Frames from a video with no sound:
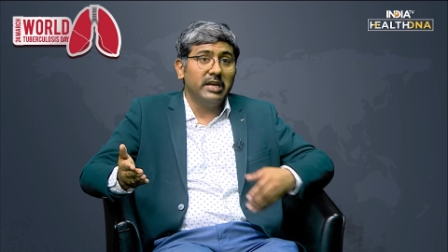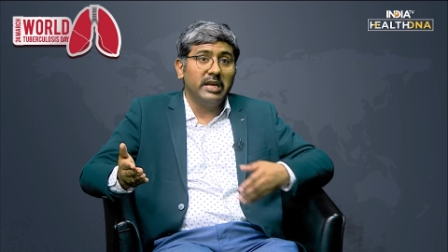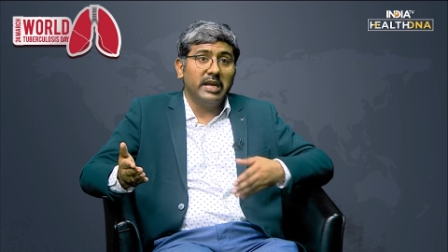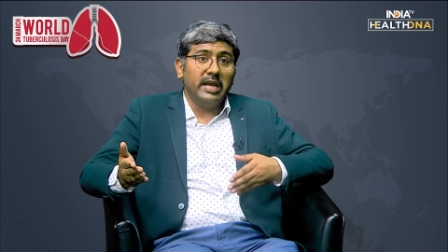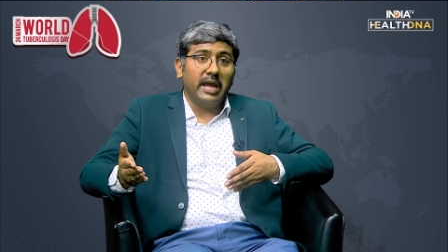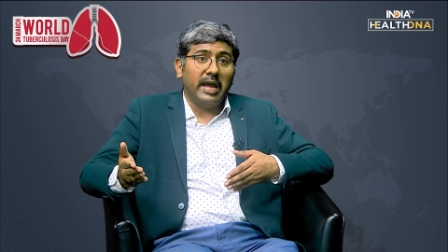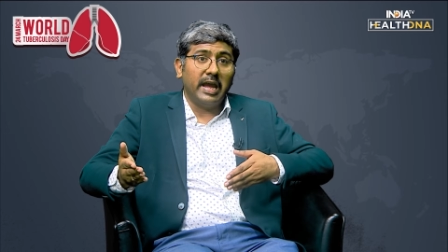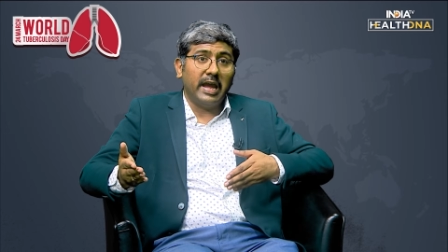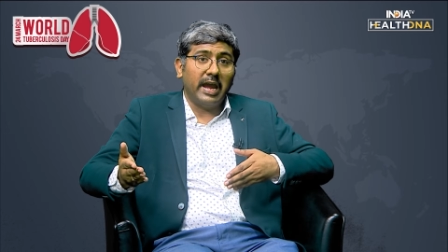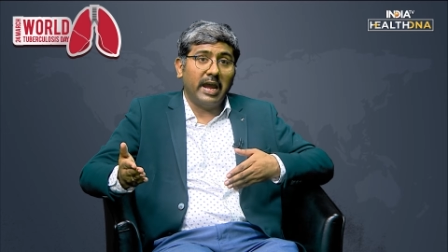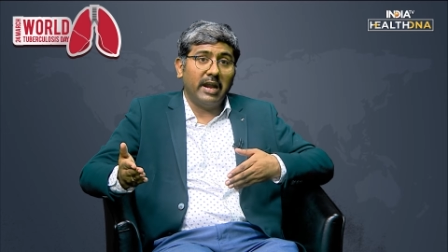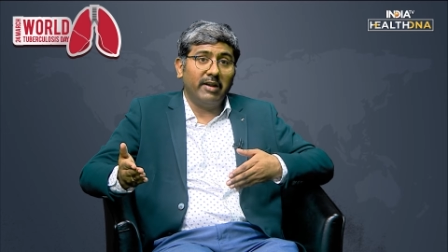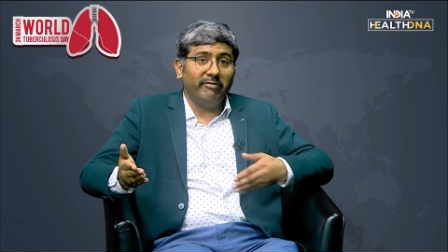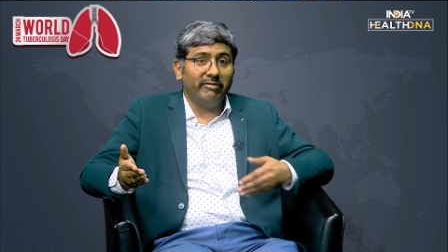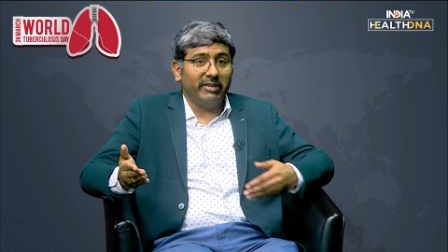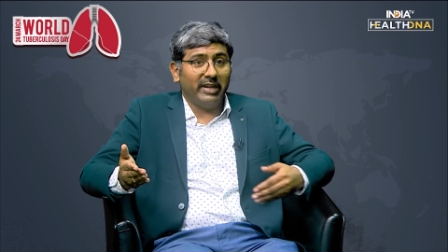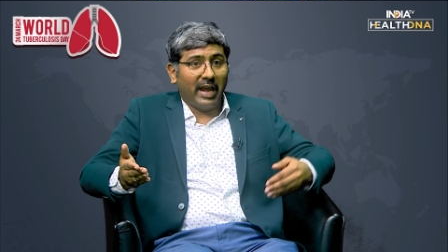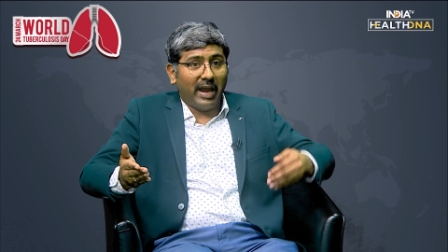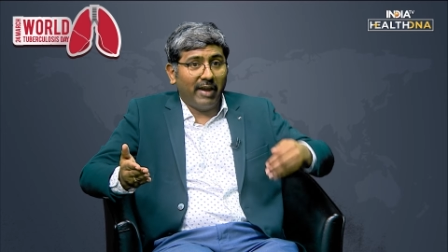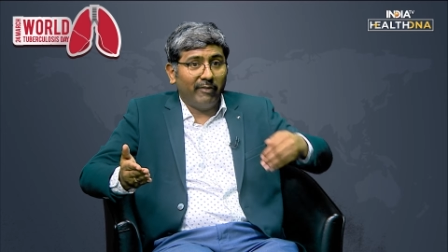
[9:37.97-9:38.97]
Yes. And
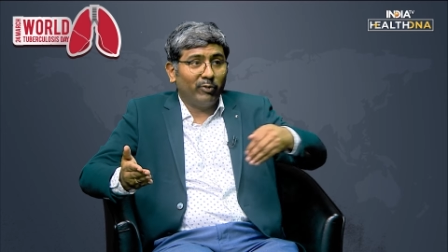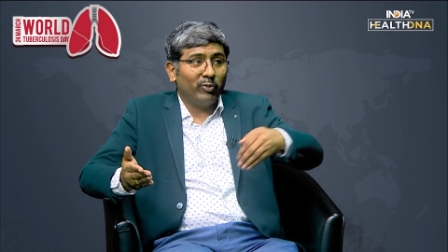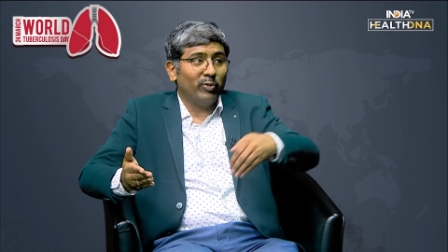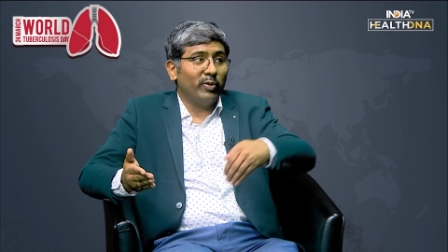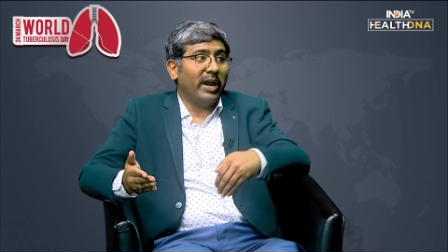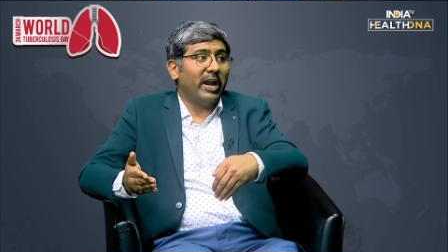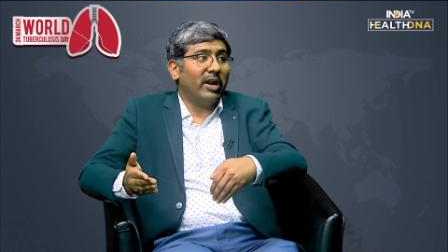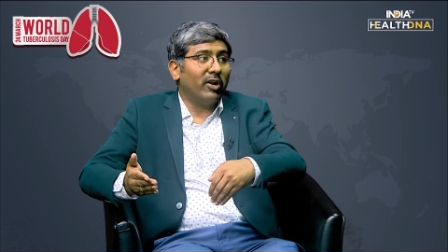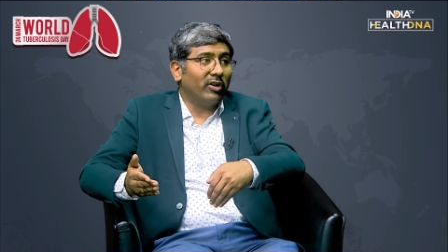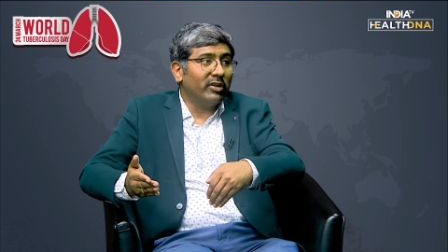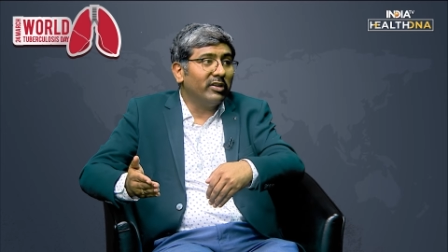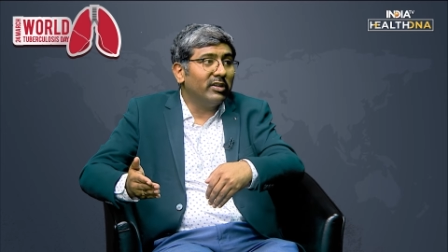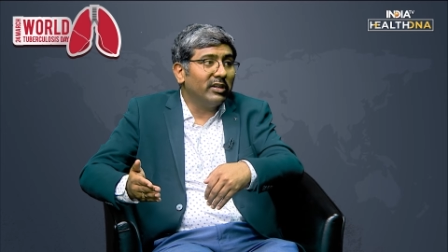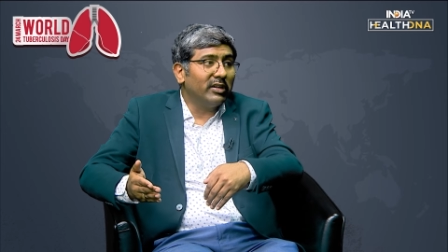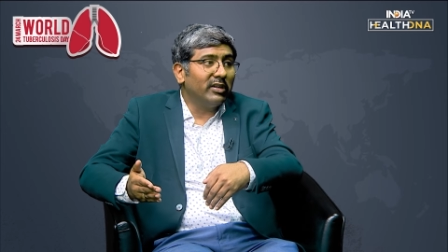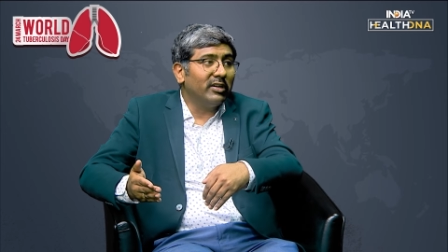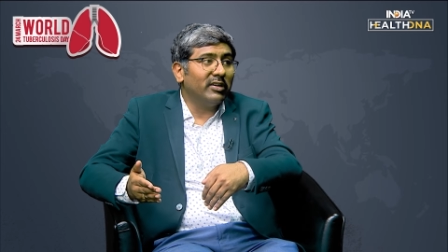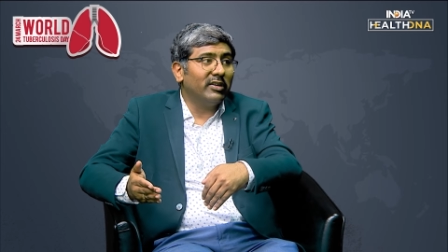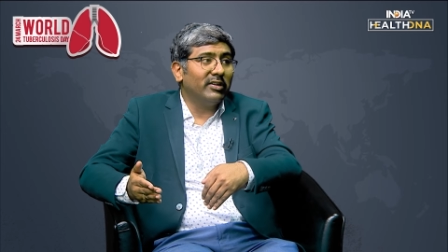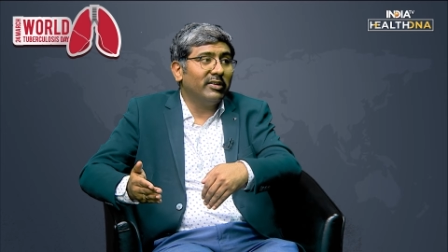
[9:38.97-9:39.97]
we have to add on
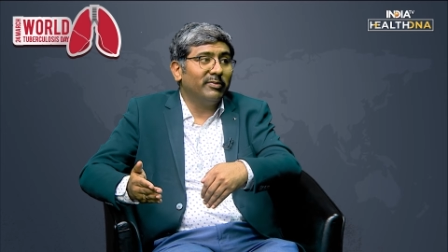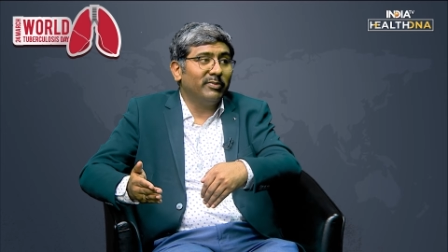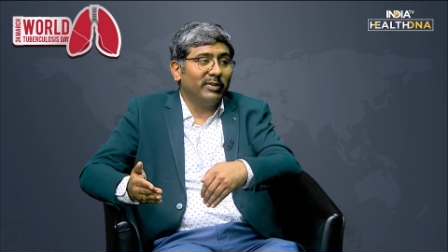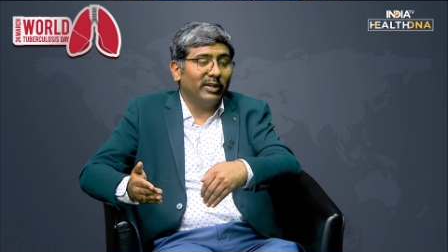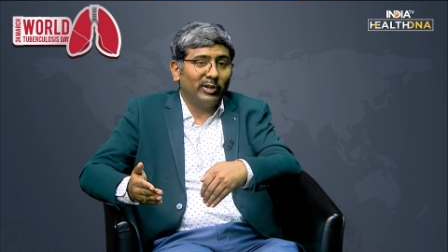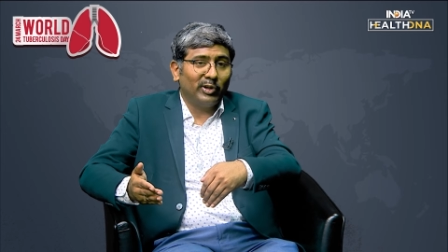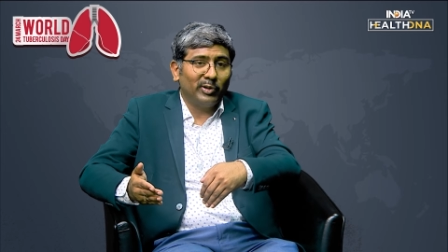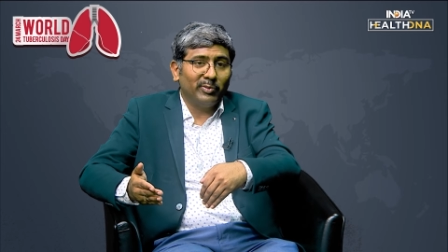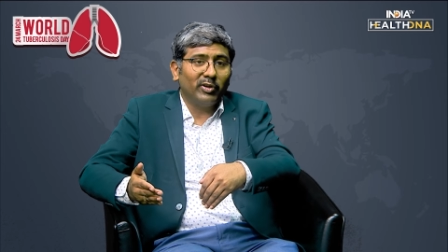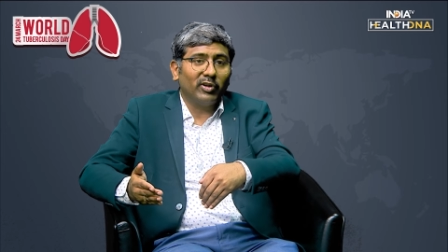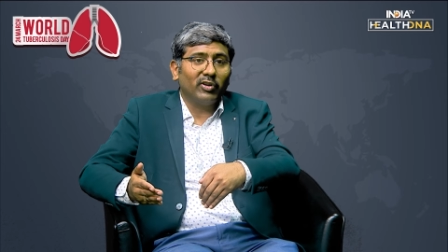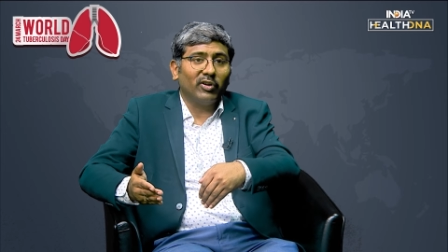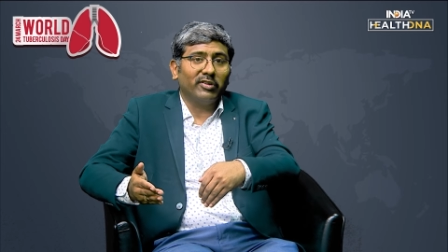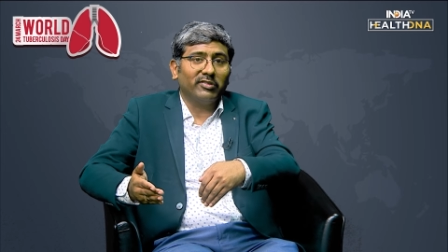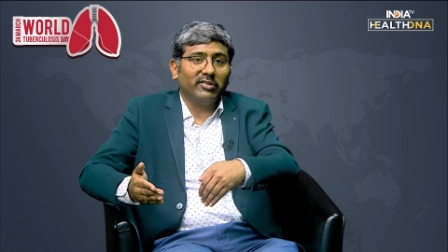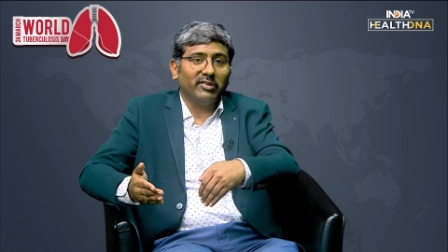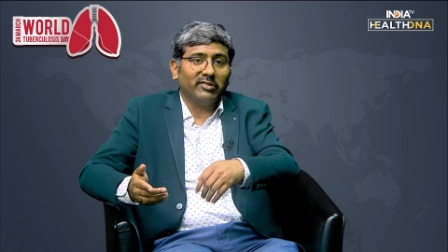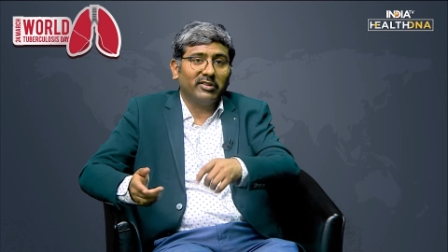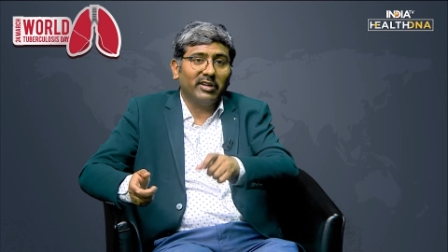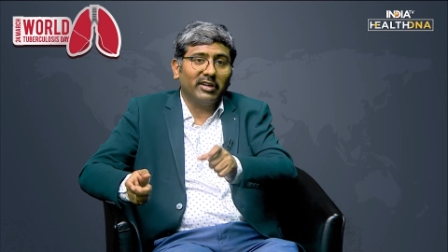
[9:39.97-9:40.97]
the uh,
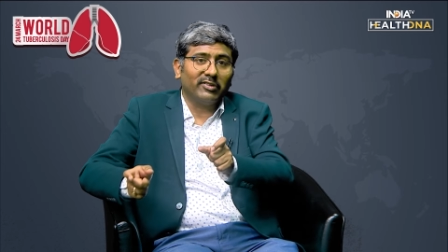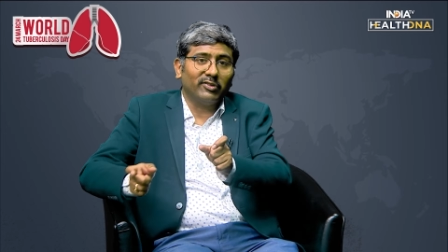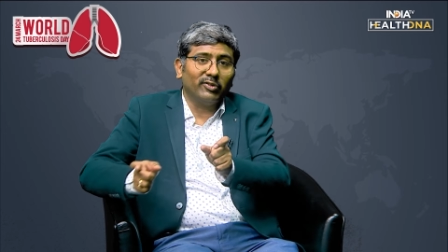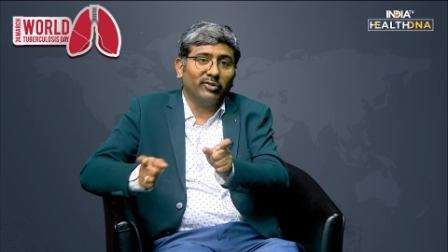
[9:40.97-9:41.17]
tuberculosis drugs.